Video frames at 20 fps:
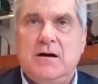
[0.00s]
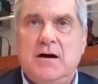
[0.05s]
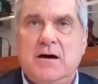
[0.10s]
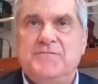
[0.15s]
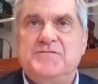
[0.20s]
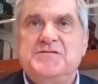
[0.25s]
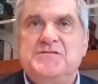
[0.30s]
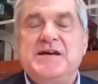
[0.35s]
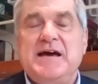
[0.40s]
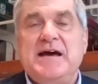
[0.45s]

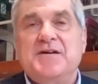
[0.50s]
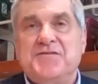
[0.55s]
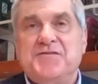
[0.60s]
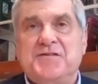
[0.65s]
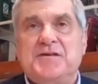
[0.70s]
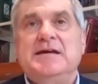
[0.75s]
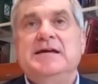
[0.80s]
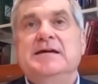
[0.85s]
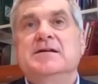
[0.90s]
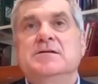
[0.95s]
of
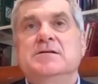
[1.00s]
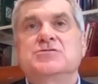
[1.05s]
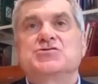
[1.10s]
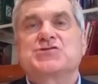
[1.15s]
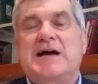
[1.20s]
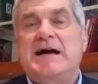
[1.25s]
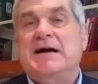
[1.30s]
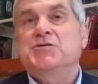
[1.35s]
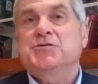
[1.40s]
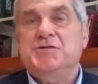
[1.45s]
death in
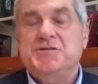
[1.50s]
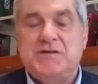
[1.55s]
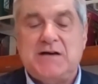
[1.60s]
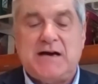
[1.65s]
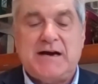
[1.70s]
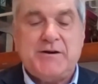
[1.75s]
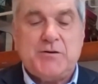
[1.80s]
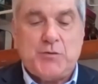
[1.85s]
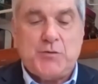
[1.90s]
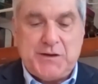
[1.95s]
childhood
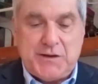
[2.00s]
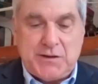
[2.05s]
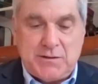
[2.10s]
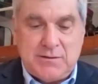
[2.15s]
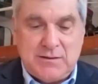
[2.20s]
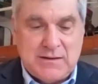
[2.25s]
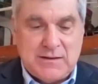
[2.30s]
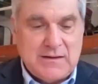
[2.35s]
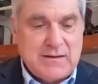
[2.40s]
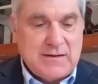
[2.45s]

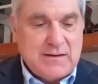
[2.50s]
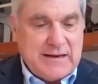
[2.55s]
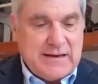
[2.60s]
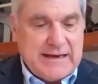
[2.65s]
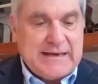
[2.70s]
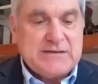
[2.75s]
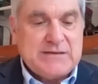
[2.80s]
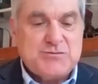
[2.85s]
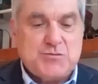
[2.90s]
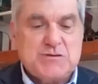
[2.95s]
diarrhea,
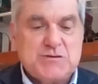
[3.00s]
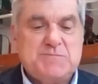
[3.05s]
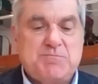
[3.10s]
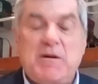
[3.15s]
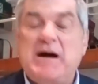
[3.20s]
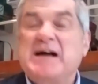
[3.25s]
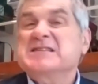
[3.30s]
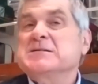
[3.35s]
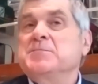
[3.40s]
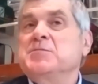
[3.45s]
and is
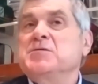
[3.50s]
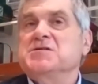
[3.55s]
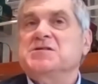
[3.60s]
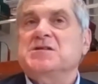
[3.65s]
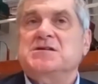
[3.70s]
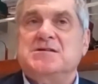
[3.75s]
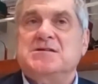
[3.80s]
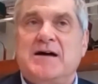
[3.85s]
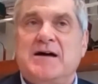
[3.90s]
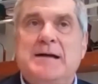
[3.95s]
responsible at
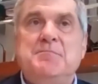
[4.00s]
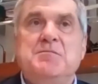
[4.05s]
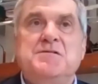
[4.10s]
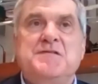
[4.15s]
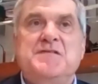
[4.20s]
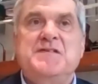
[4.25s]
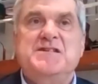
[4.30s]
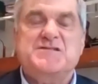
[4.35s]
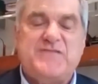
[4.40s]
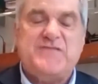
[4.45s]
the time
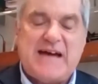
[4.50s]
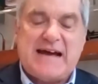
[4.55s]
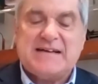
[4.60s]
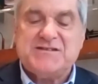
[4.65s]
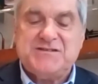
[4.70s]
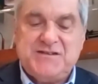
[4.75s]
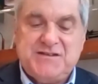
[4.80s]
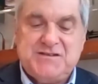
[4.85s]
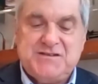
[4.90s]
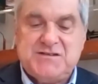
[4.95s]
of his
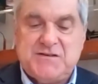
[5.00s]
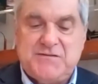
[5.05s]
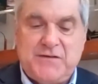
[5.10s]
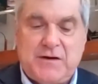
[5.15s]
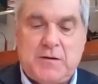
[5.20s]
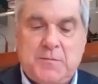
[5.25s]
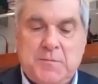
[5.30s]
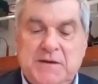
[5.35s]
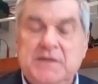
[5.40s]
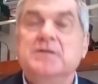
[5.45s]
vaccine's
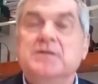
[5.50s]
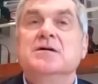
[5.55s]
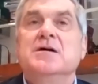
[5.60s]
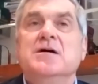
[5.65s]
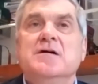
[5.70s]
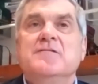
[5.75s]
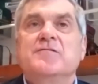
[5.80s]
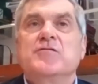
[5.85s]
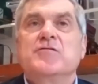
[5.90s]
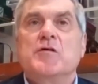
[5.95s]
development
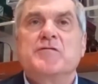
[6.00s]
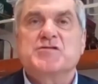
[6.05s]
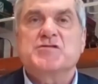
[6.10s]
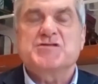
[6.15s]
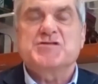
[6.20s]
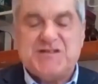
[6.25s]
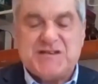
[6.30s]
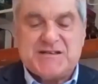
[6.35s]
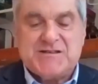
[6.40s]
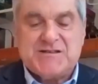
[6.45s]
for over
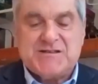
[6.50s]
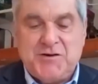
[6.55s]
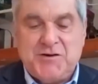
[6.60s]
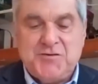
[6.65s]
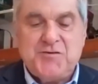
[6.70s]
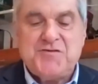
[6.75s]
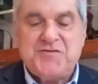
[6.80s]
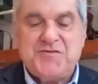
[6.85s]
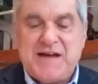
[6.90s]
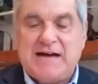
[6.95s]

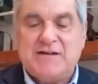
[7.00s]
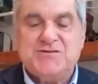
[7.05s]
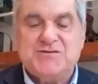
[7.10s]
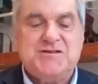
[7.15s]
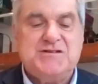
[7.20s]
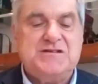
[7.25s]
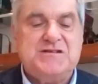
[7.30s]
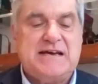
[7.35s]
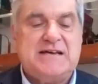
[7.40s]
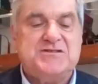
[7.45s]

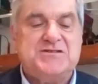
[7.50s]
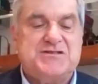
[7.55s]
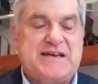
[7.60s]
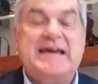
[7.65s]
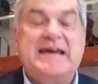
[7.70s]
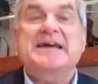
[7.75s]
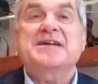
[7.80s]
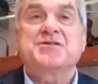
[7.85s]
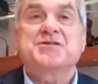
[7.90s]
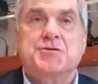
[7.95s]
600,000 deaths
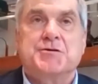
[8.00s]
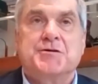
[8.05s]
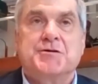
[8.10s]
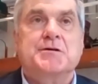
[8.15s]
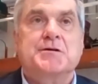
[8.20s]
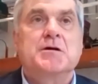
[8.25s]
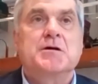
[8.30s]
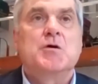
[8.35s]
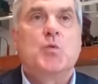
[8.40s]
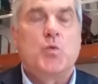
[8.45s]

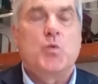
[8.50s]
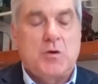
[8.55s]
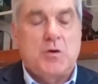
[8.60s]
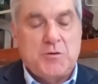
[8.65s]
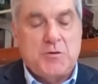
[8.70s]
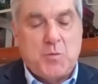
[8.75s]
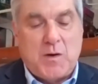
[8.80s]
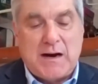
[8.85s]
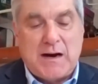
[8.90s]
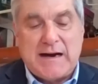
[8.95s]
annually
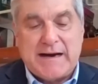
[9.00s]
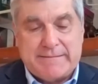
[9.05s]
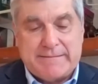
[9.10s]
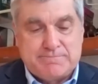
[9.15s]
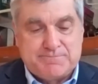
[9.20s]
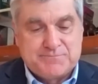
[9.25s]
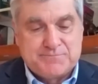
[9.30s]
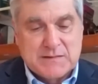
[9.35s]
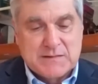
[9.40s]
worldwide.